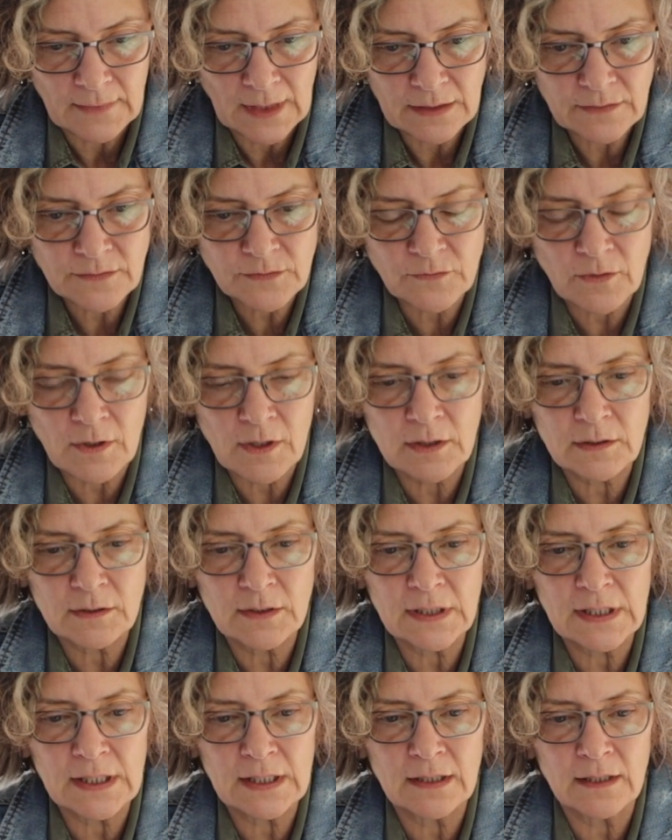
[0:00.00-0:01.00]

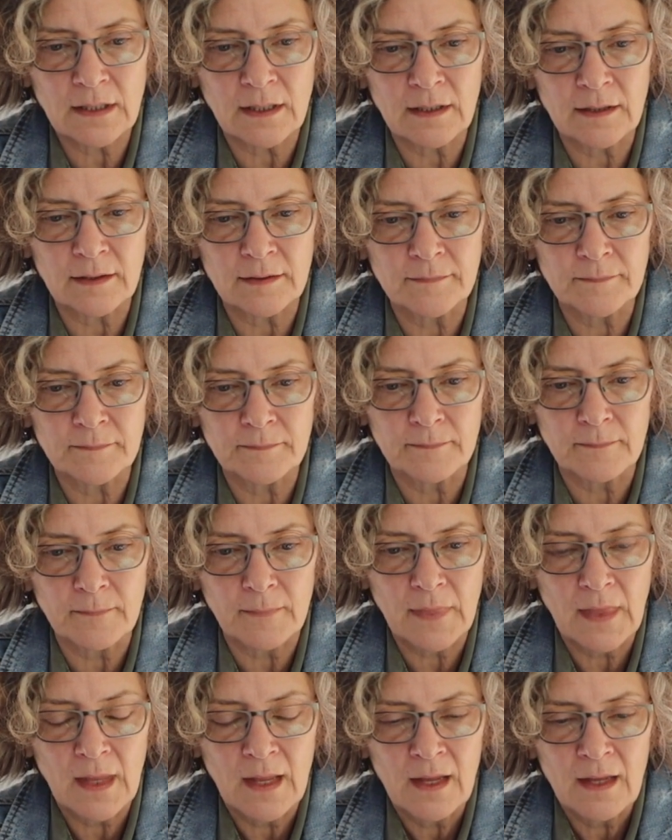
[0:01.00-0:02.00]
strongly,
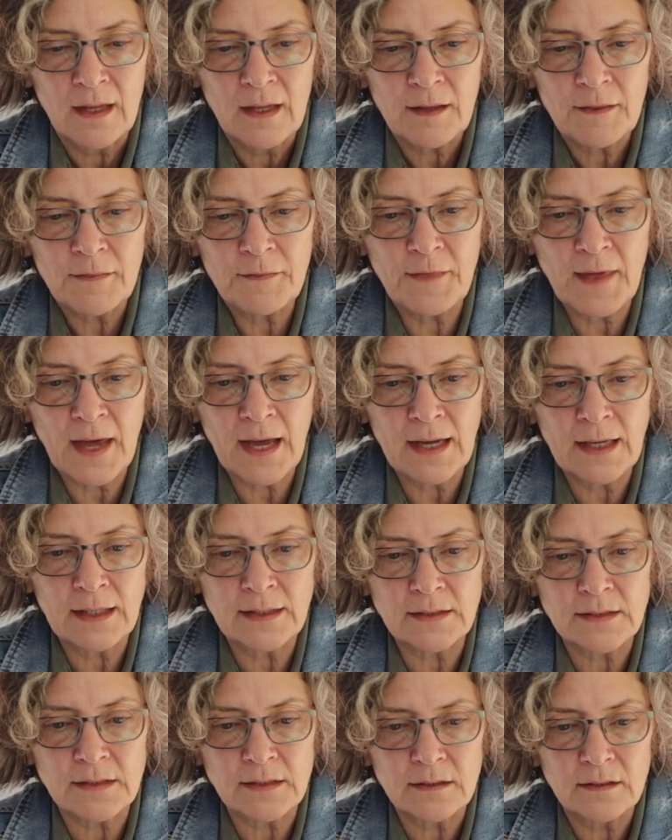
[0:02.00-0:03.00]

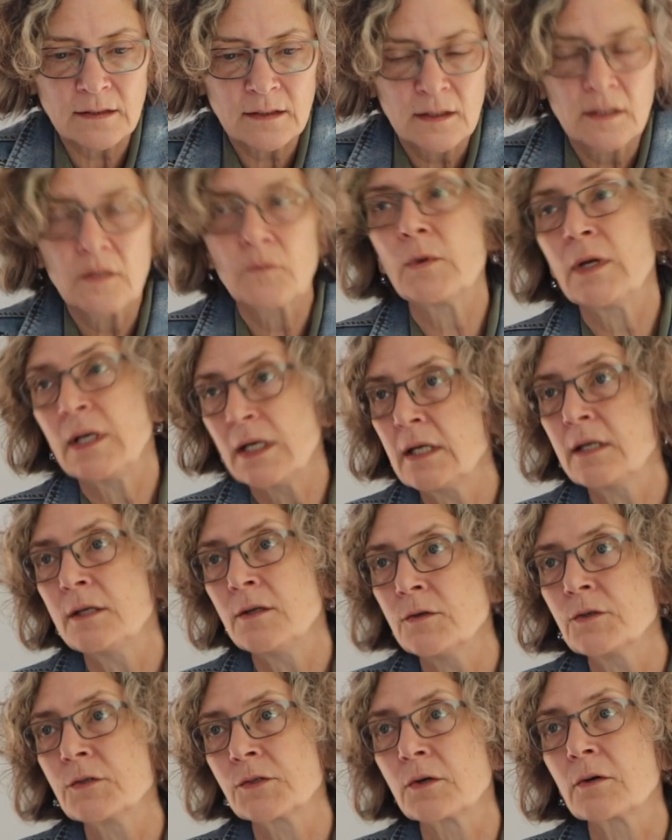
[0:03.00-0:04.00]
that we need
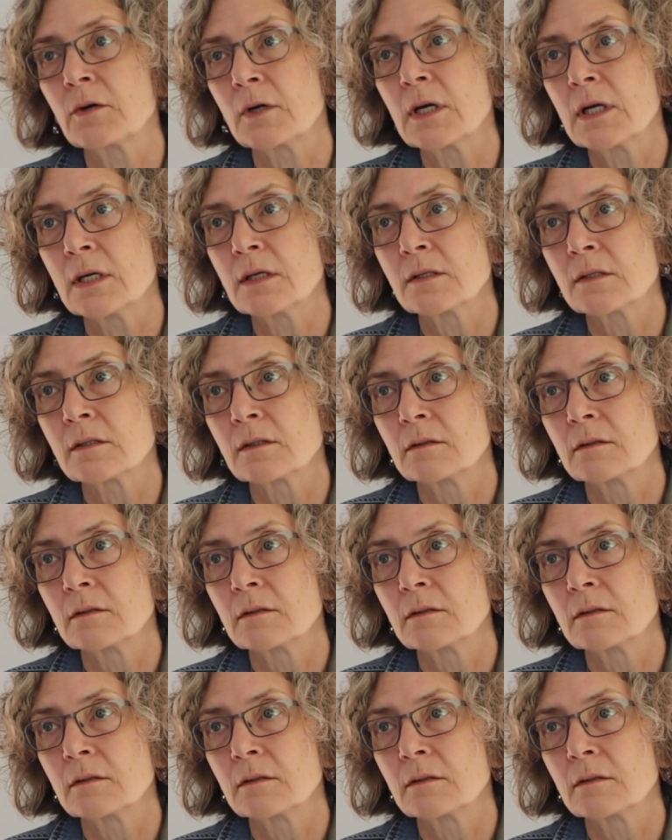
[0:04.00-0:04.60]
new stories.